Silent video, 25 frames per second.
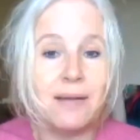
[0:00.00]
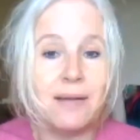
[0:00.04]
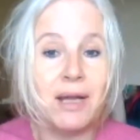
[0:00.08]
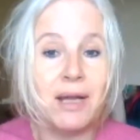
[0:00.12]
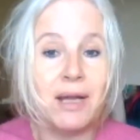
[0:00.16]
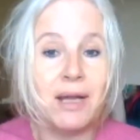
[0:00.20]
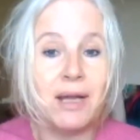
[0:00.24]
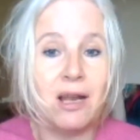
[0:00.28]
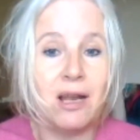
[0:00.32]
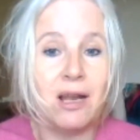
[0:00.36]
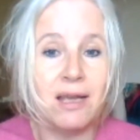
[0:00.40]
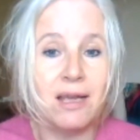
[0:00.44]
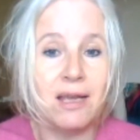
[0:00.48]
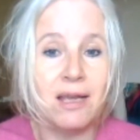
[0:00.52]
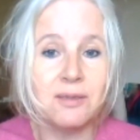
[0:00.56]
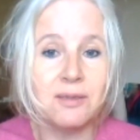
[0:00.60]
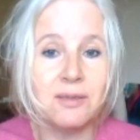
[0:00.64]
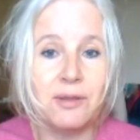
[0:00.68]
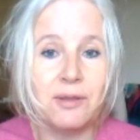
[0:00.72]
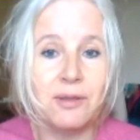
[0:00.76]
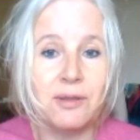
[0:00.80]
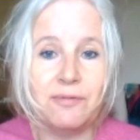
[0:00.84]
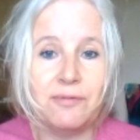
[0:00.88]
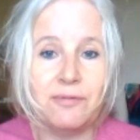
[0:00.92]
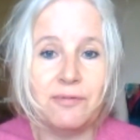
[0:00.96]
my clients when
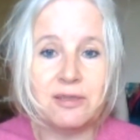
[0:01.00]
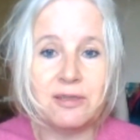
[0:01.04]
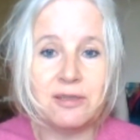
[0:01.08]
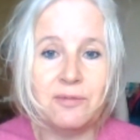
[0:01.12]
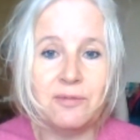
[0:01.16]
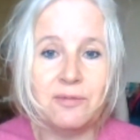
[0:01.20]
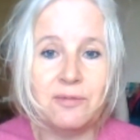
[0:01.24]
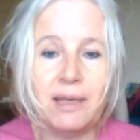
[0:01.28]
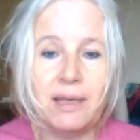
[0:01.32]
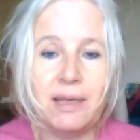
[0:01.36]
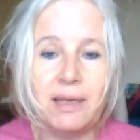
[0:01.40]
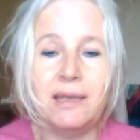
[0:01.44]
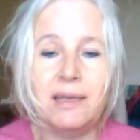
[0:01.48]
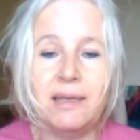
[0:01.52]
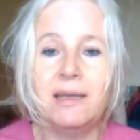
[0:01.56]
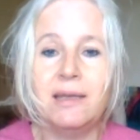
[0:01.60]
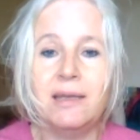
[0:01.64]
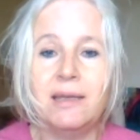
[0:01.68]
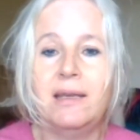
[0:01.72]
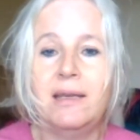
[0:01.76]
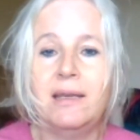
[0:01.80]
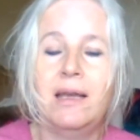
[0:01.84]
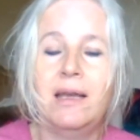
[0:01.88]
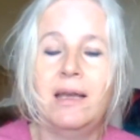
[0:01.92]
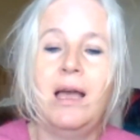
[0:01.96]
they're in front of me.
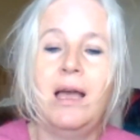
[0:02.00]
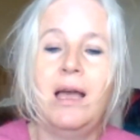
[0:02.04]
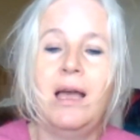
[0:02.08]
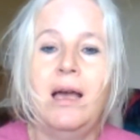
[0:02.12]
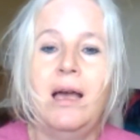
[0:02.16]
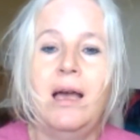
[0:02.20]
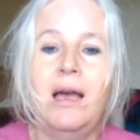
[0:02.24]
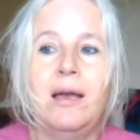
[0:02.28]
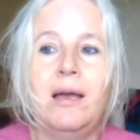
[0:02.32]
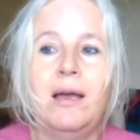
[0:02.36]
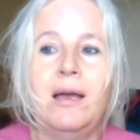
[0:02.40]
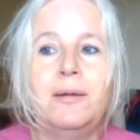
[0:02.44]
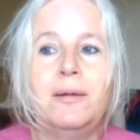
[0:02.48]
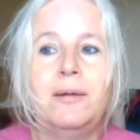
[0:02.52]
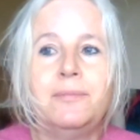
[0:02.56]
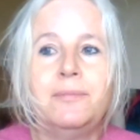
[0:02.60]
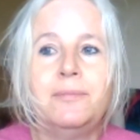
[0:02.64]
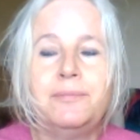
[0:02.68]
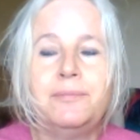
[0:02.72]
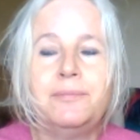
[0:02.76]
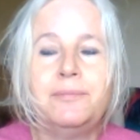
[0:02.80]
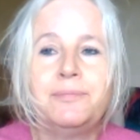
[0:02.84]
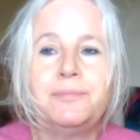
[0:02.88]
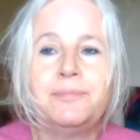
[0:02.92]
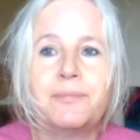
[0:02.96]

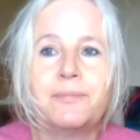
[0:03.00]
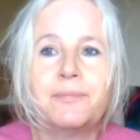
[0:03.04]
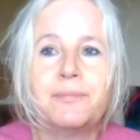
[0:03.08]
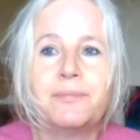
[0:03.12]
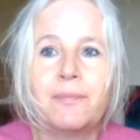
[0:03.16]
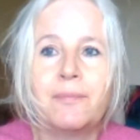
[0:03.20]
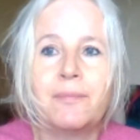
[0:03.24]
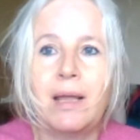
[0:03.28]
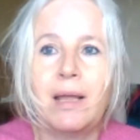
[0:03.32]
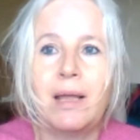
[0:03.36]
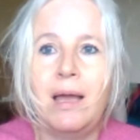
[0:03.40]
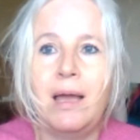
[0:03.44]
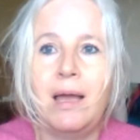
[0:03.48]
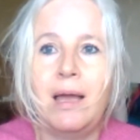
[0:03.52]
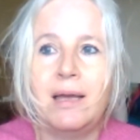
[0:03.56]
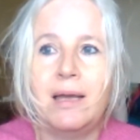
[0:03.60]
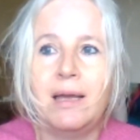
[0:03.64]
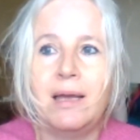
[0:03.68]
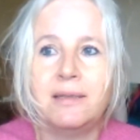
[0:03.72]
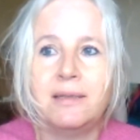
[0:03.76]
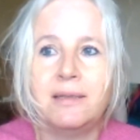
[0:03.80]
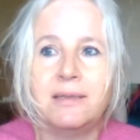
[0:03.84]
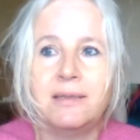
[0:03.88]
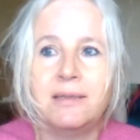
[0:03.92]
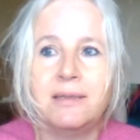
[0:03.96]
And
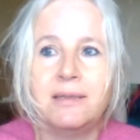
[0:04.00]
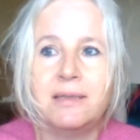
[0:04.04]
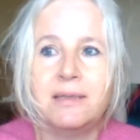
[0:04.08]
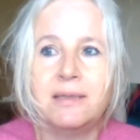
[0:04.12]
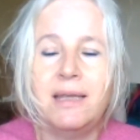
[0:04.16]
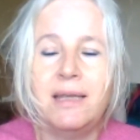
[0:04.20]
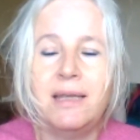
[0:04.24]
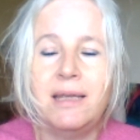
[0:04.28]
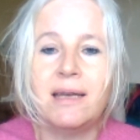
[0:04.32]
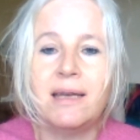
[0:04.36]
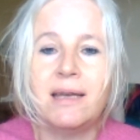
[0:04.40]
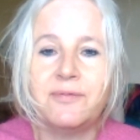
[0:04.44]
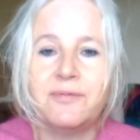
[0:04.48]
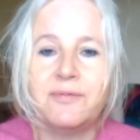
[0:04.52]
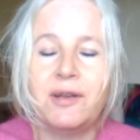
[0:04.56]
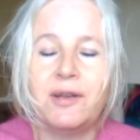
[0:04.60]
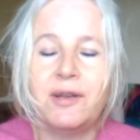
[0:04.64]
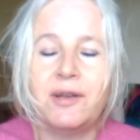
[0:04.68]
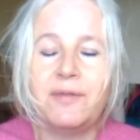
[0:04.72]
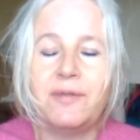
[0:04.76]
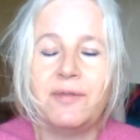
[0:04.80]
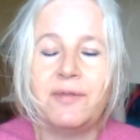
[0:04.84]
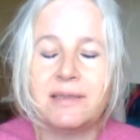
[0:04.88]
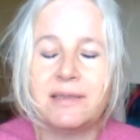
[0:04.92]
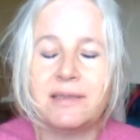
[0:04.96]
yeah, it's very
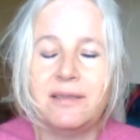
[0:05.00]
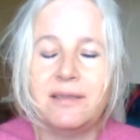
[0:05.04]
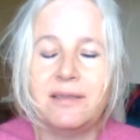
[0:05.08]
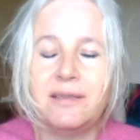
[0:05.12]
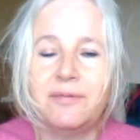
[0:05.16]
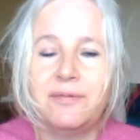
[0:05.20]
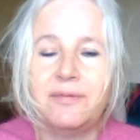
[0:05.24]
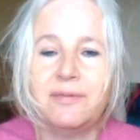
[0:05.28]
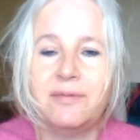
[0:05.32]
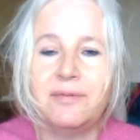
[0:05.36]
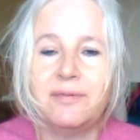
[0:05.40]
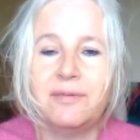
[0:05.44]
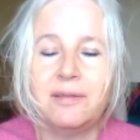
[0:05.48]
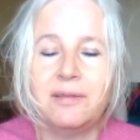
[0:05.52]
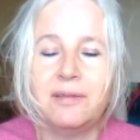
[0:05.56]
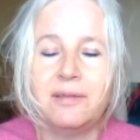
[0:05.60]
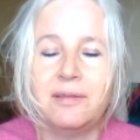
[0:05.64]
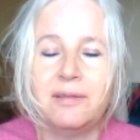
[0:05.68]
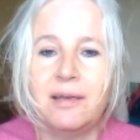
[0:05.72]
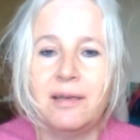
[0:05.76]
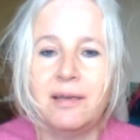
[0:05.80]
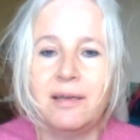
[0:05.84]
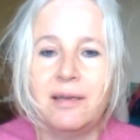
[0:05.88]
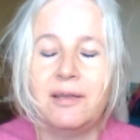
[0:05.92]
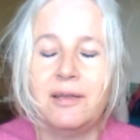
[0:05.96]
effective,
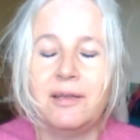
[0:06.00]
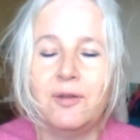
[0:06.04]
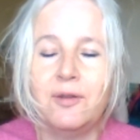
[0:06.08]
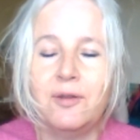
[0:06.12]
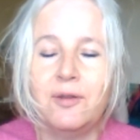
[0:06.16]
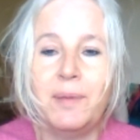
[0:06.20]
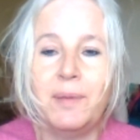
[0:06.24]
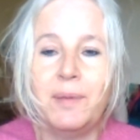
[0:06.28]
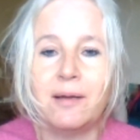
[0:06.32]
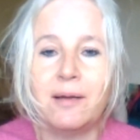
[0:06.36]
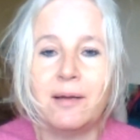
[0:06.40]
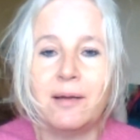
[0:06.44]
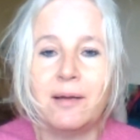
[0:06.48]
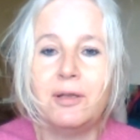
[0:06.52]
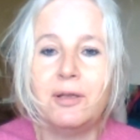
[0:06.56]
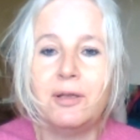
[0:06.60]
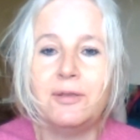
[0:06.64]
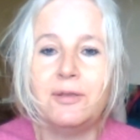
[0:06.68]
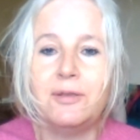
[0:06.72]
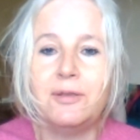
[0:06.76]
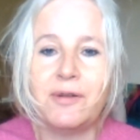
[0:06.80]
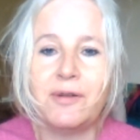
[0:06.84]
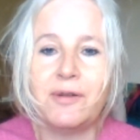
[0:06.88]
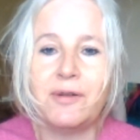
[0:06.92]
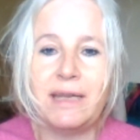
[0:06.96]
and you can pick up clues
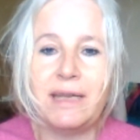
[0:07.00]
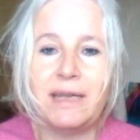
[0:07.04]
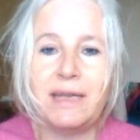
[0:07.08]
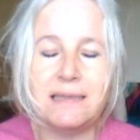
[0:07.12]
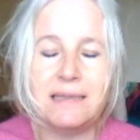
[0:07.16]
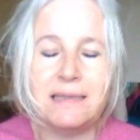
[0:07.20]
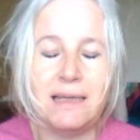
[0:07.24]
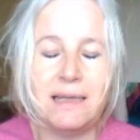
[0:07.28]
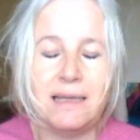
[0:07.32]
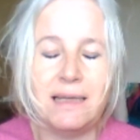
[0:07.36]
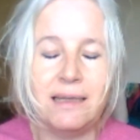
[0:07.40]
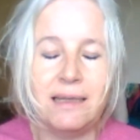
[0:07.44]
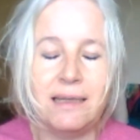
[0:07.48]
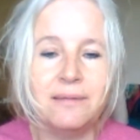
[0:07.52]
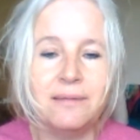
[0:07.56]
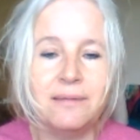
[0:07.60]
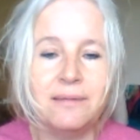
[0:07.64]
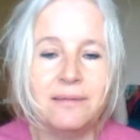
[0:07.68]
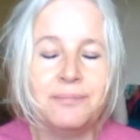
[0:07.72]
very easily.